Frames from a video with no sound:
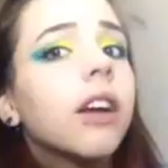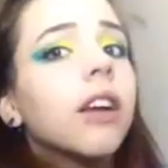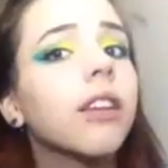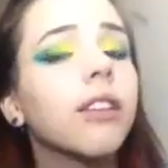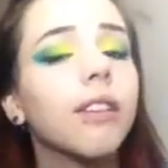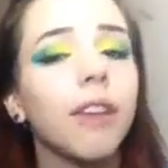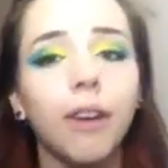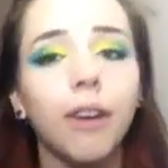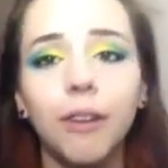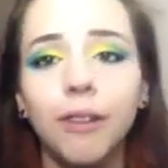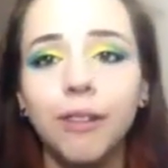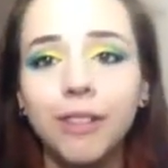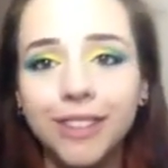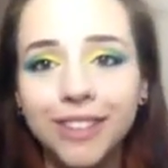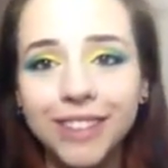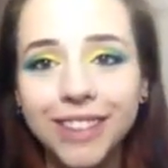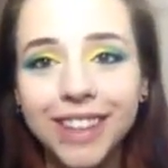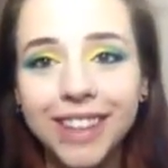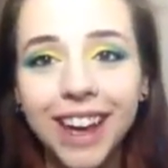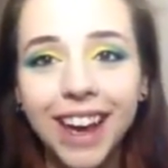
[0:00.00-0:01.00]
So,
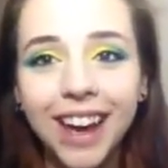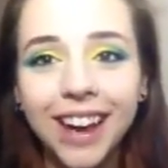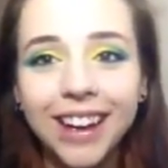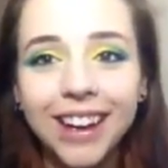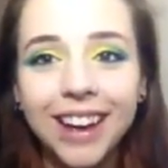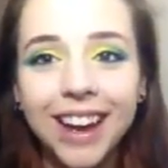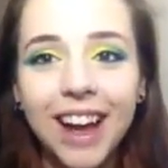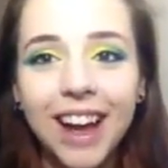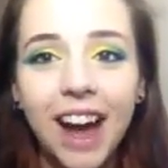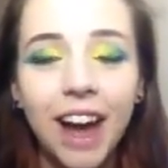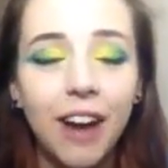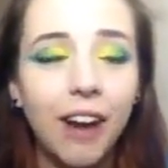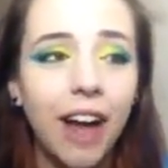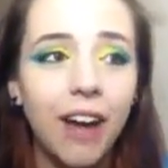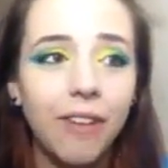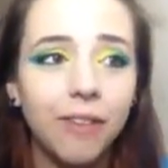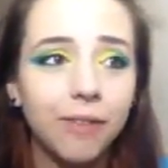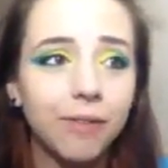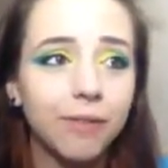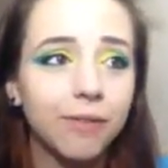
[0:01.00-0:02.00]
yeah, I don't
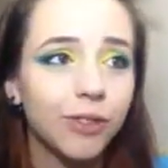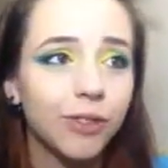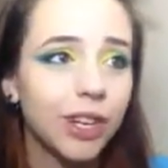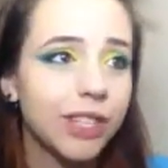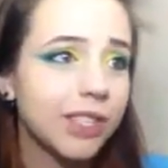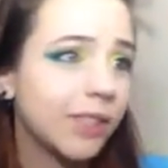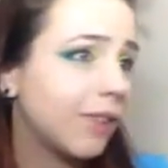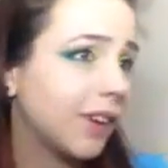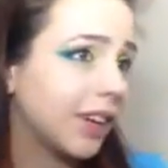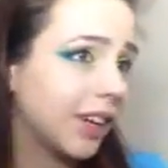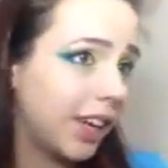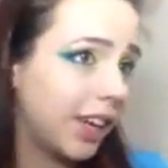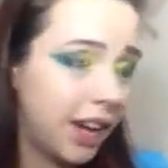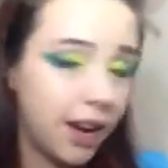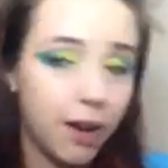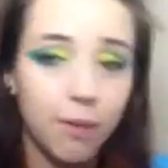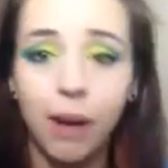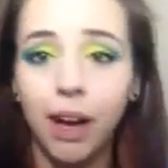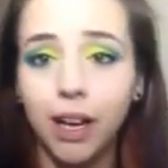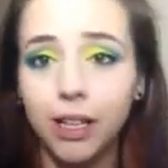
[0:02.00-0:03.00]
have crazy funky hair.
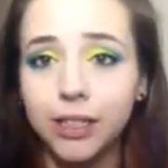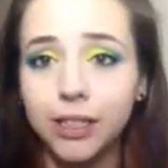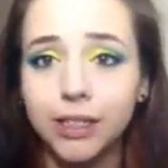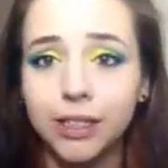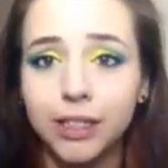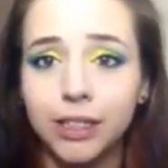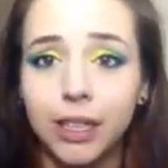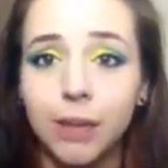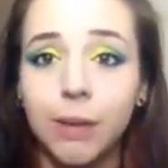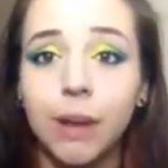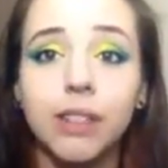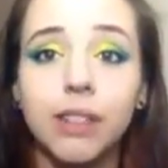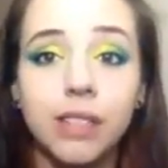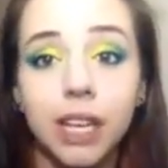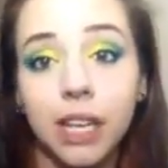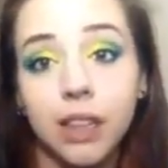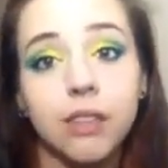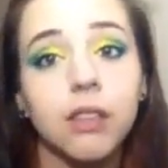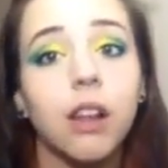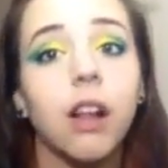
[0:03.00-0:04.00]
I'm actually about to
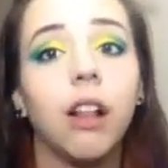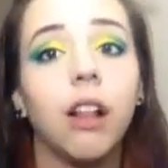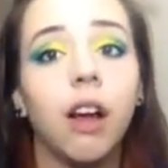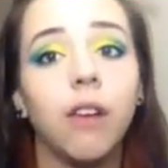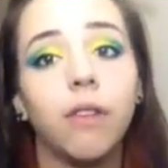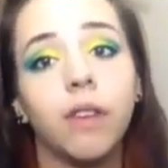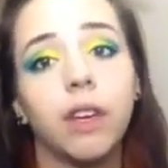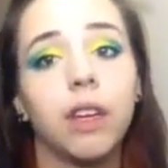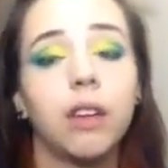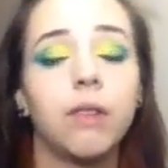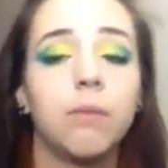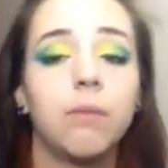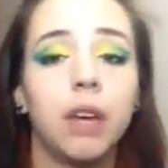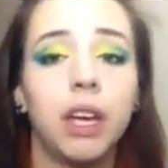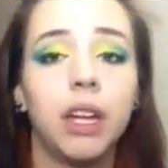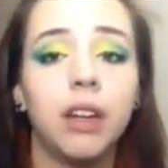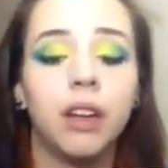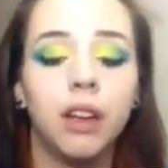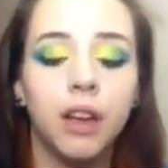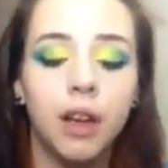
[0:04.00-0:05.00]
take this all off and get in
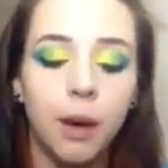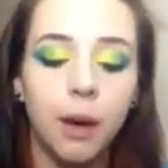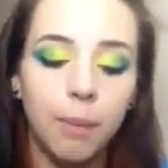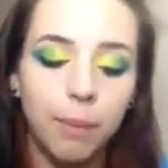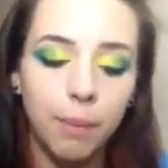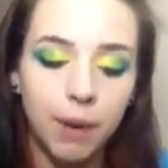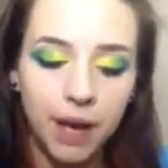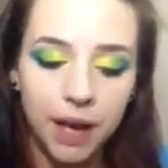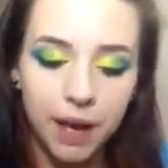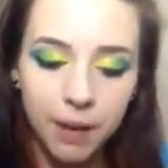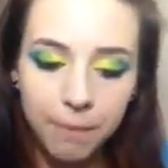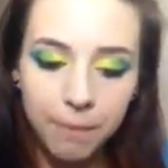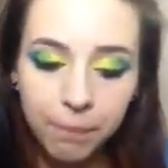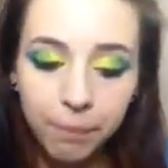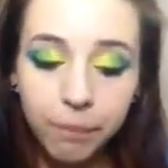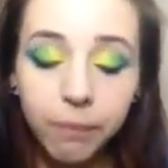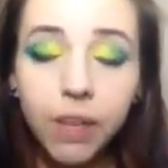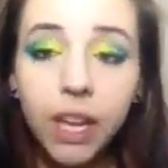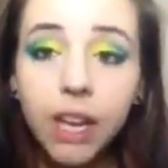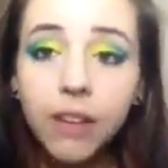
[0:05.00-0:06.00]
bed. But
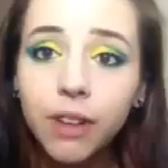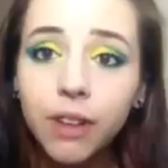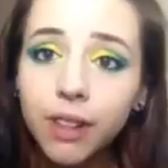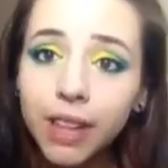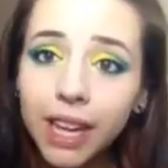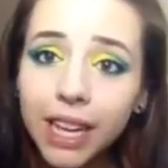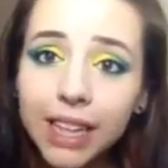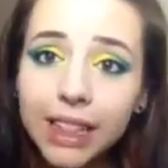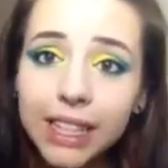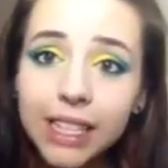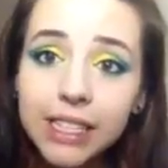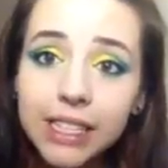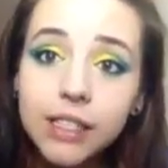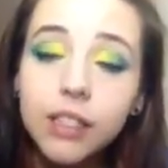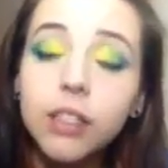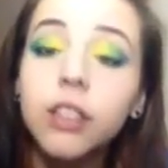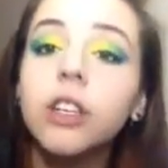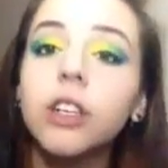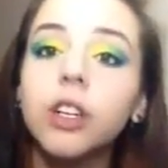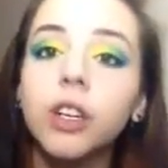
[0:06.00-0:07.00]
if you like this
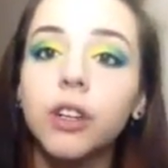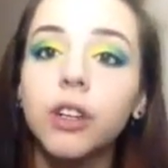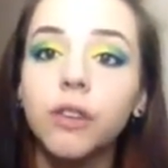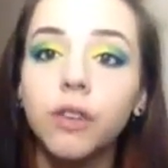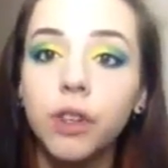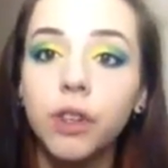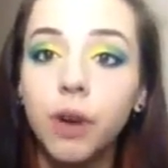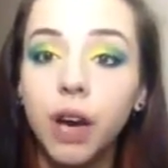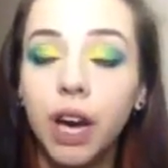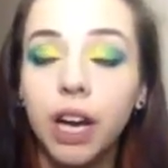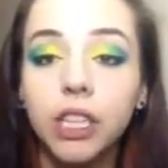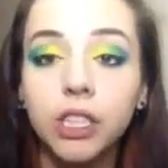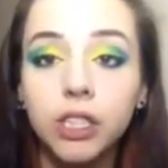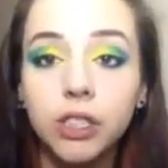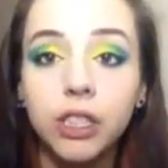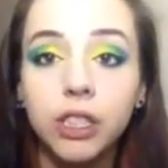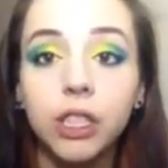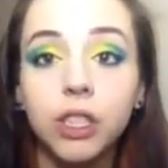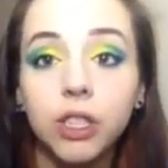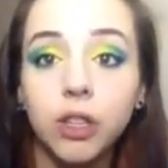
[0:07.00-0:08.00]
look, or if you
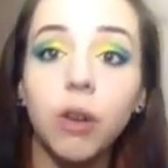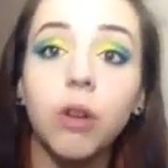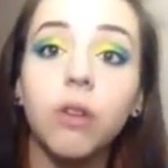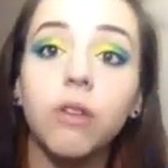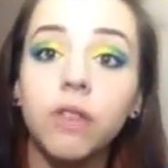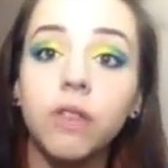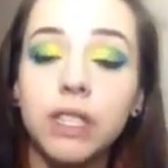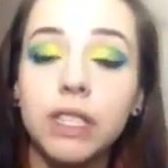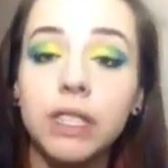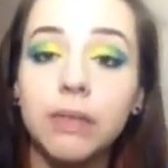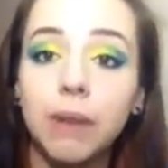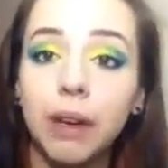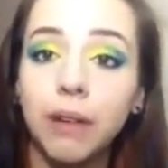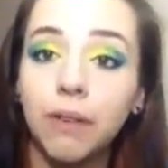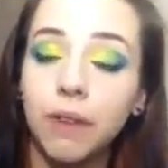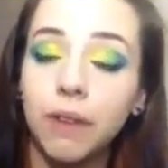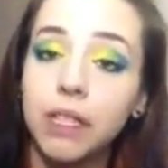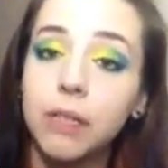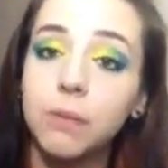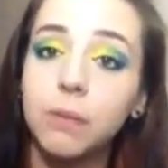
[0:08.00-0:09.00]
actually go visit my
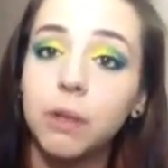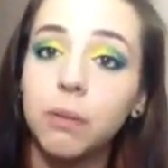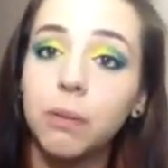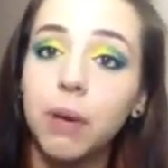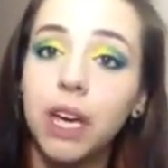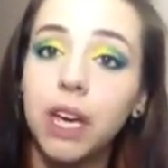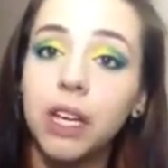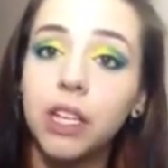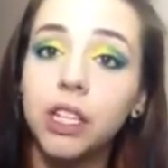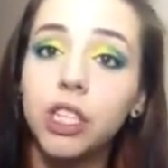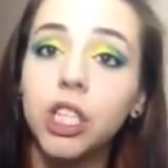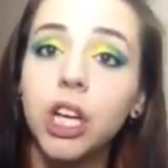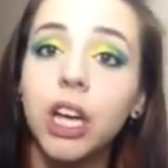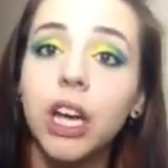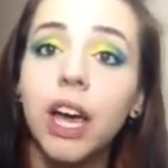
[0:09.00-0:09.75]
Facebook page